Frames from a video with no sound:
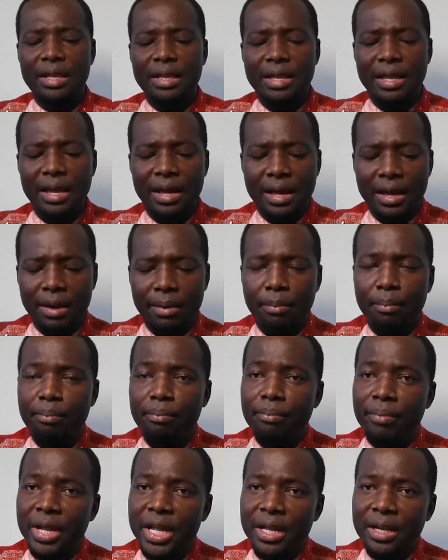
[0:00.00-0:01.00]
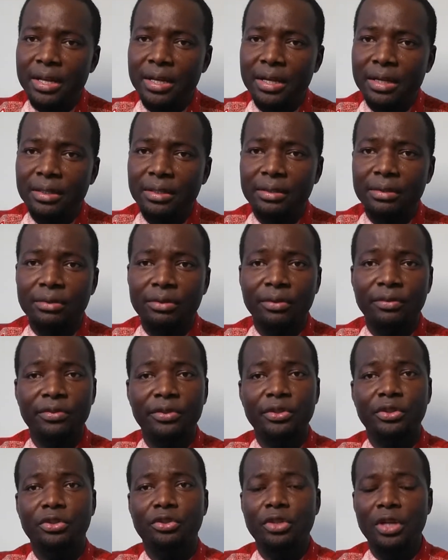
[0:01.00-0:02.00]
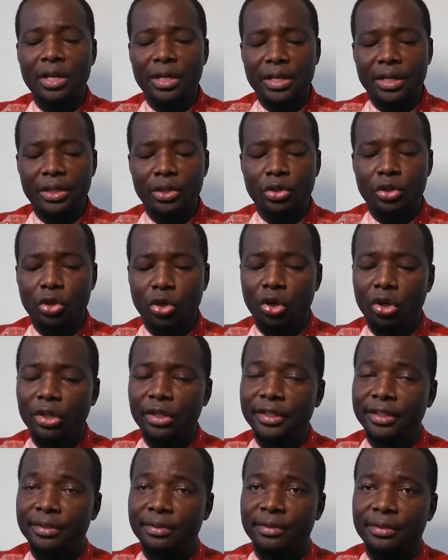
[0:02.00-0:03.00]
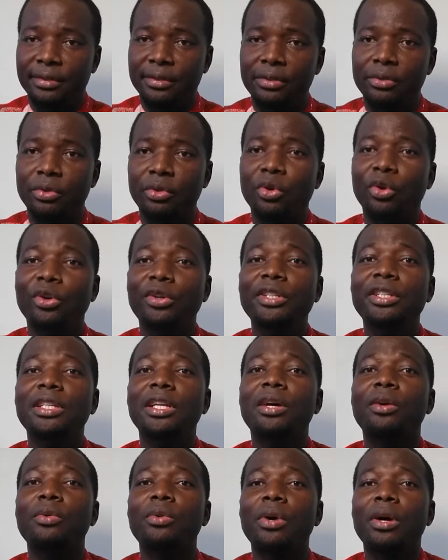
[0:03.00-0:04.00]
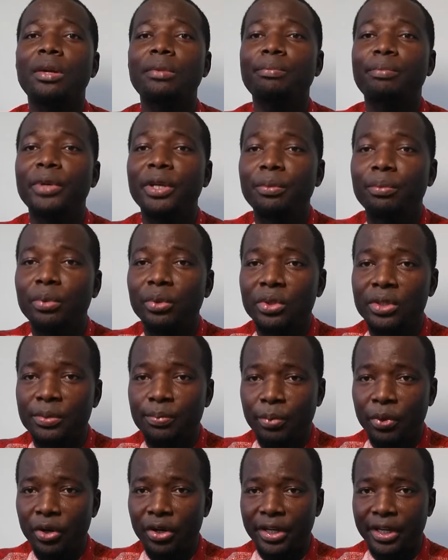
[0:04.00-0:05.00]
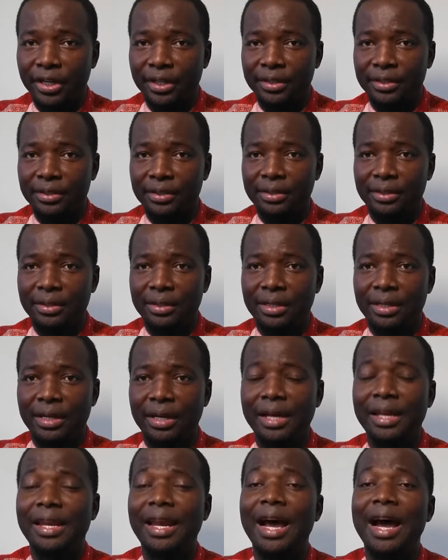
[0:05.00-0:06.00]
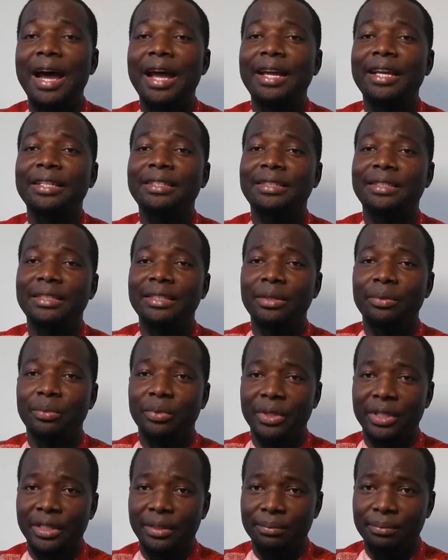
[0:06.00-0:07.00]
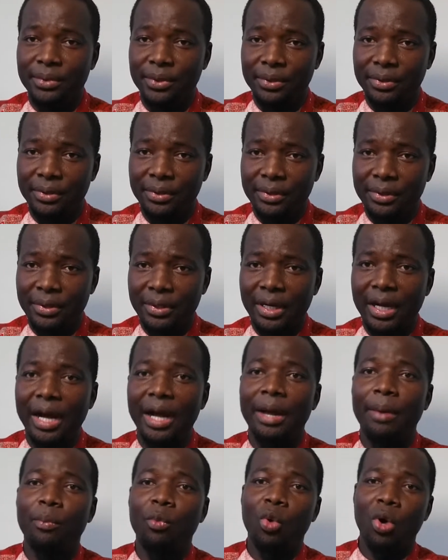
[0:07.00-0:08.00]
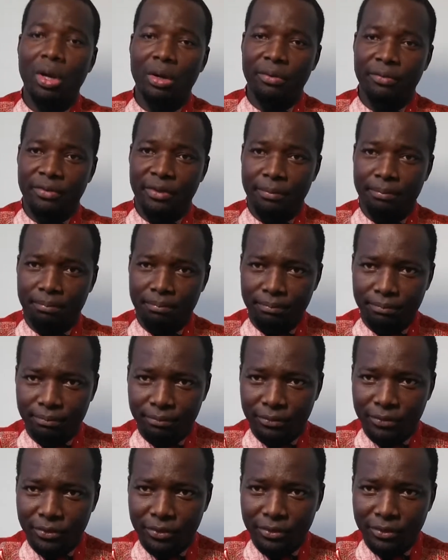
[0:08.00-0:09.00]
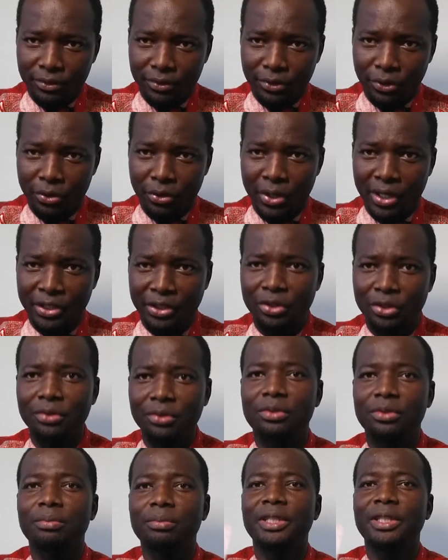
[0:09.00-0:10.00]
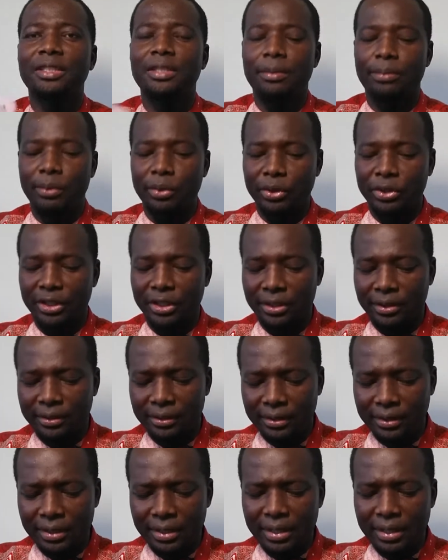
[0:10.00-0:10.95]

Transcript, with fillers: There are millions of Australian dollars going around people's pocket, and I, S D A Williams, I am one of them. So I show it to my subconscious.